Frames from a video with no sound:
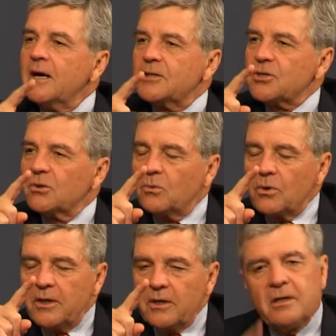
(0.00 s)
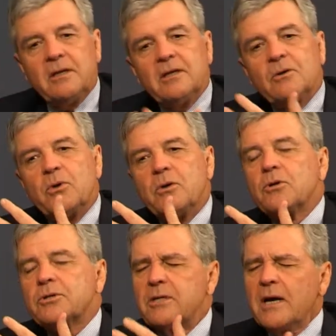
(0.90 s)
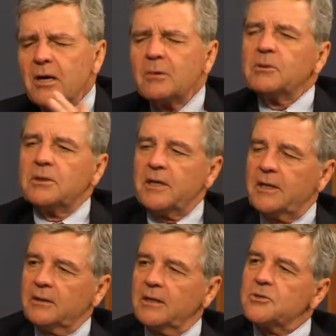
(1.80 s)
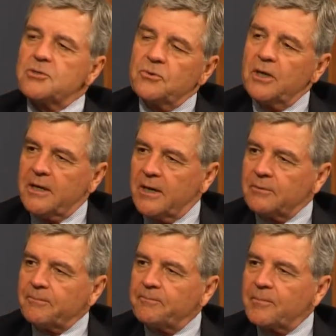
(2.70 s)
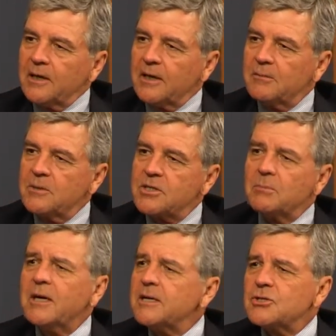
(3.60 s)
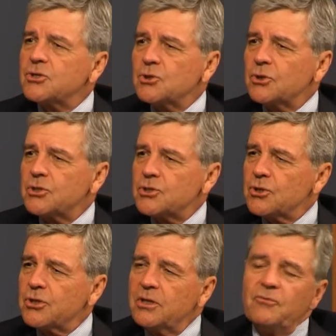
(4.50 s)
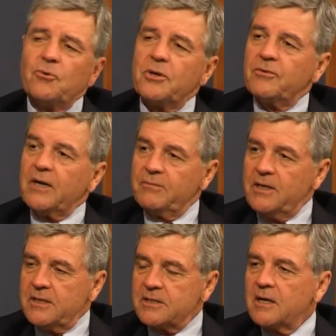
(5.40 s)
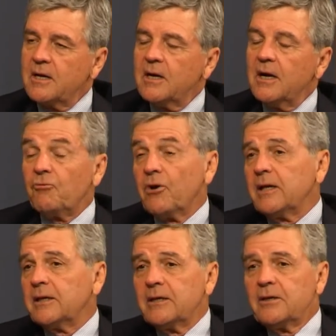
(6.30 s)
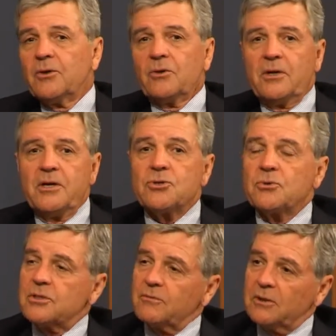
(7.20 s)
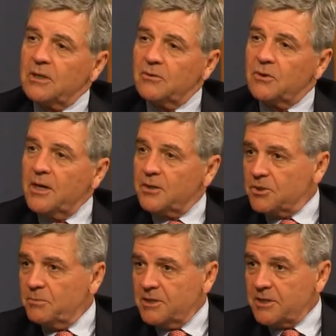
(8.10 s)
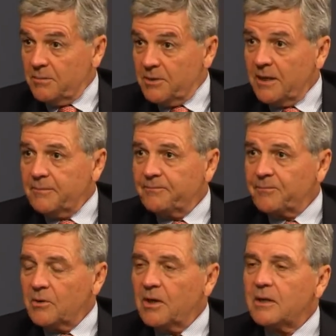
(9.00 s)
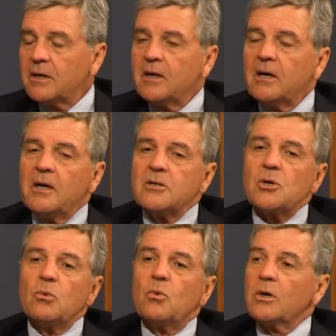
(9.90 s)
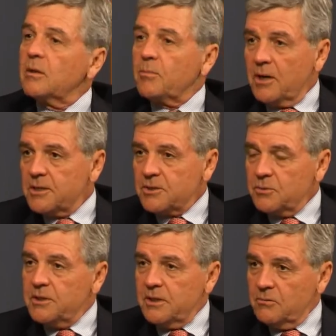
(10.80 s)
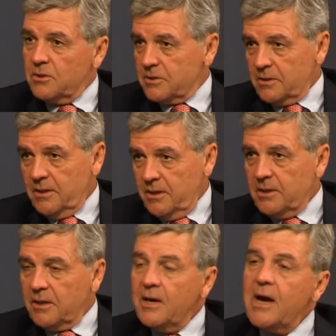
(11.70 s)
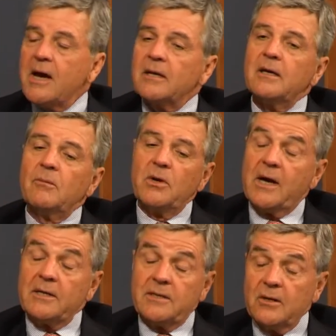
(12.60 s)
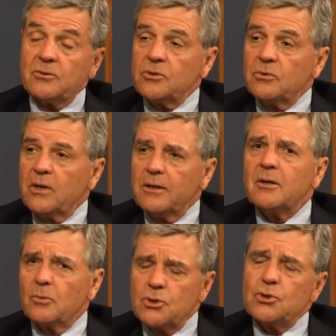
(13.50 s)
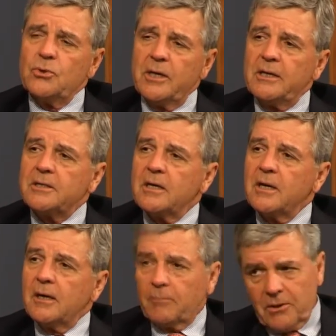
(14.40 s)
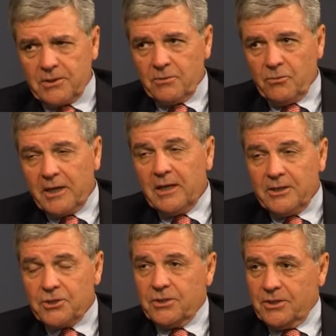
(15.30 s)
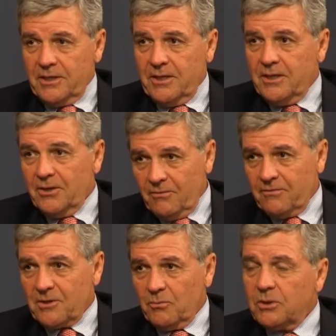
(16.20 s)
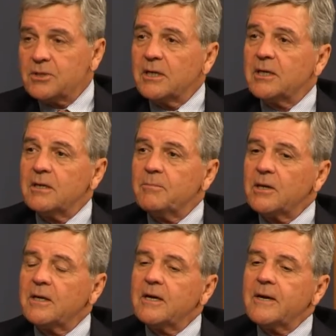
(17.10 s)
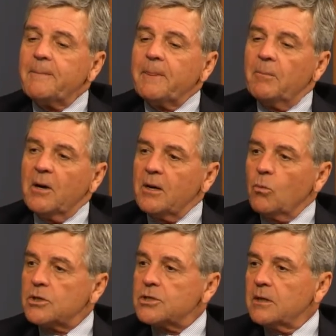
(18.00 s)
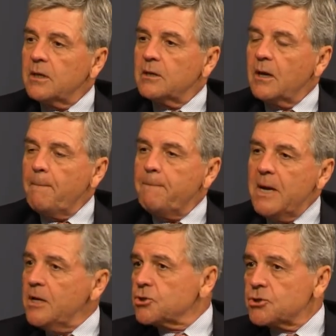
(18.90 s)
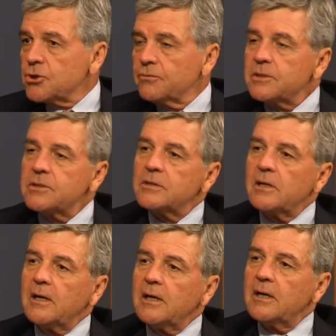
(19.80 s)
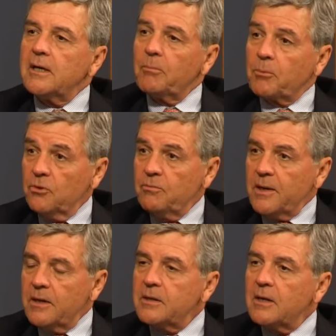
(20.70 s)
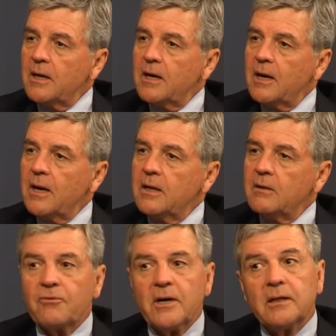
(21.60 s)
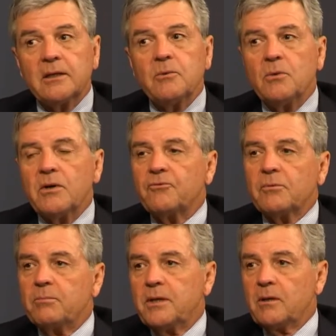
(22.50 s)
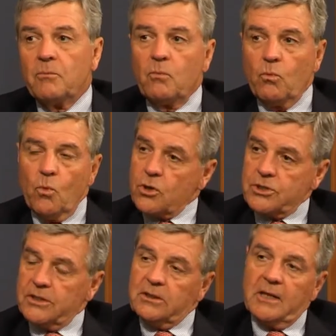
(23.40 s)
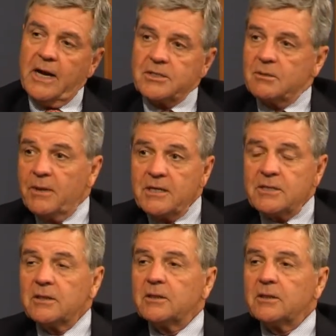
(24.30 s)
And so in India, we were terrible at getting letters of credit out. In some cases, it took us 30, 45 days. And frankly, an issuance of a letter of credit should be same day, right? So one of the projects we did was in India and we got down to, I think it was 2 days, because the regulations in India are somewhat sticky, but it was a major service improvement, and frankly, we went from being worst in class to best in